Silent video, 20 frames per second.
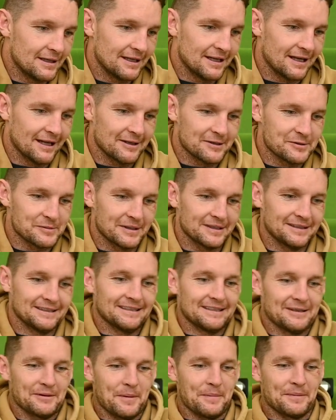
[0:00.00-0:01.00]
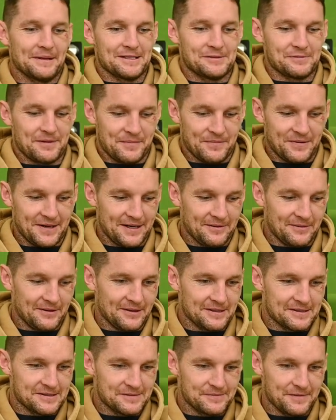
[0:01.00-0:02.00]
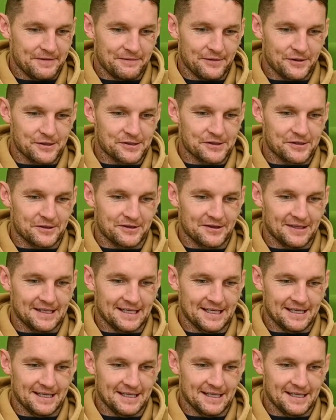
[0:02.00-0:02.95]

Yeah, I remember this one pretty well. This is my first try at